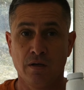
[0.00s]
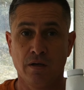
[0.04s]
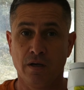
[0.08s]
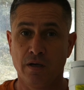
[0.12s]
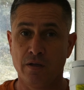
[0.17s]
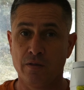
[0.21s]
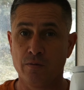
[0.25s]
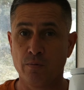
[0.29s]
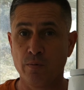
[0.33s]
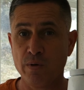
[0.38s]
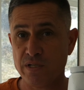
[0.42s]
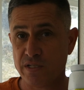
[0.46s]

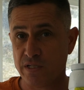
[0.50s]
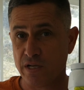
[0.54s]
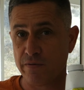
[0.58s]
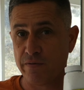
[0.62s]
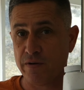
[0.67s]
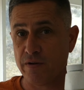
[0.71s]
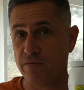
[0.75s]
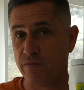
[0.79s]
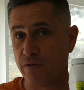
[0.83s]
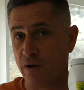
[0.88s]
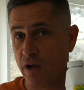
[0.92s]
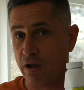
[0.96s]
at
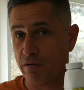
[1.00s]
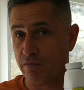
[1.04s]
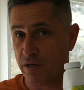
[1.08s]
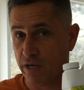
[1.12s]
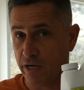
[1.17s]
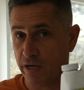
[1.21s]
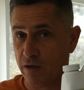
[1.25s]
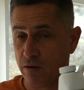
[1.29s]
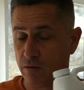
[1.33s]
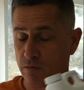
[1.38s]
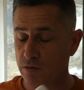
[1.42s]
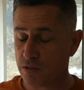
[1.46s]
375 an
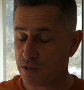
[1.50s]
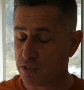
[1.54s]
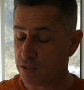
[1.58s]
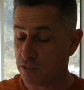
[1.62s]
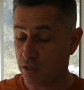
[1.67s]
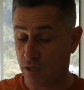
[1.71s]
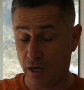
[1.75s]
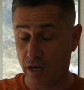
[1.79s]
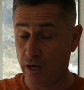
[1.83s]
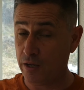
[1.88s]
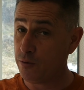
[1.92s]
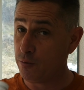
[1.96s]
ounce,
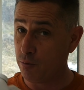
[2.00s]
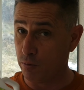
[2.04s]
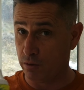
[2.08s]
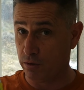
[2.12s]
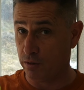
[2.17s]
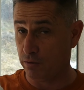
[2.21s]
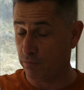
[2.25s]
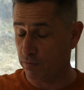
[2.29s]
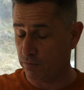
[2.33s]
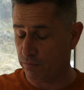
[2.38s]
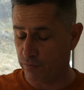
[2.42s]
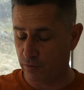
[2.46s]
I threw it in
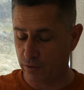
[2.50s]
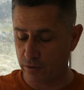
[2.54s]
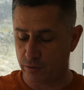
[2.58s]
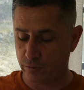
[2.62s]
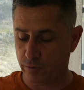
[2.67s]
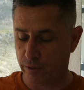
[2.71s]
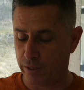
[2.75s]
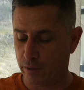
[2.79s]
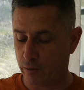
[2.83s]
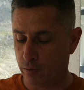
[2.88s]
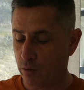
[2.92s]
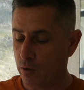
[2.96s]
the
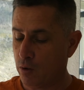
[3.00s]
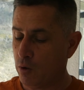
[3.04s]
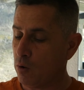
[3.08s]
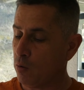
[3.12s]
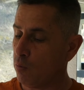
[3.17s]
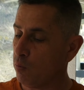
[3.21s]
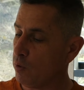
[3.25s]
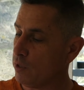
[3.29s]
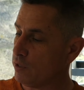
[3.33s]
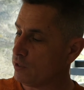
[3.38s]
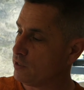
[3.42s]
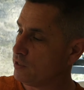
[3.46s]
refrigerator,
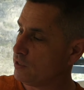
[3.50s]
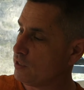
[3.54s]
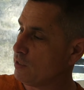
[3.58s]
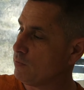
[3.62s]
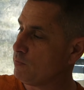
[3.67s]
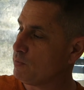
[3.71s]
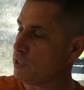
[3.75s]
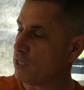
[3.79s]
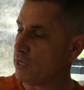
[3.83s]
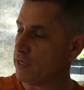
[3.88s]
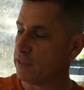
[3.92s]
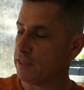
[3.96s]
which
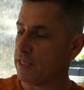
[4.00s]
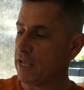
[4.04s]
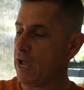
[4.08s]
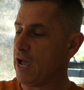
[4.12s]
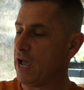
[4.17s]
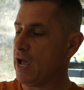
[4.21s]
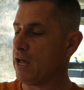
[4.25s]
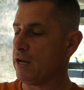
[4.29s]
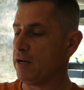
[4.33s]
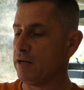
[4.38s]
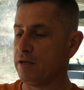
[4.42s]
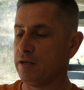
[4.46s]
seems like
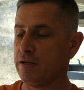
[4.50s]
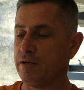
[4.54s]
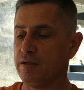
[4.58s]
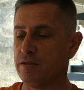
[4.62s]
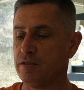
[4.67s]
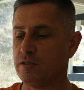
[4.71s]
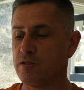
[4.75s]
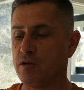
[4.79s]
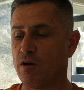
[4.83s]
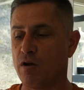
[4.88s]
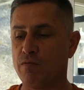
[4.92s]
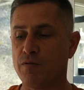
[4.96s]
that
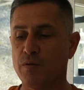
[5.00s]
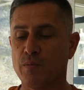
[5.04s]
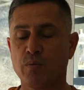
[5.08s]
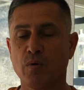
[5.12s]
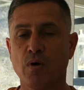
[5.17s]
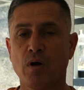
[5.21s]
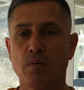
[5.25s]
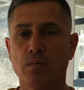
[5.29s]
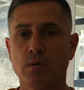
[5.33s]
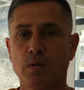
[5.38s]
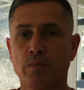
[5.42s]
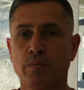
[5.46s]
solved the
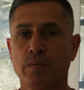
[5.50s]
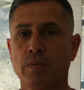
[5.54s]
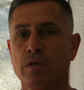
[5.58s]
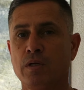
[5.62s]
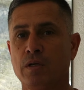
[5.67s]
problem.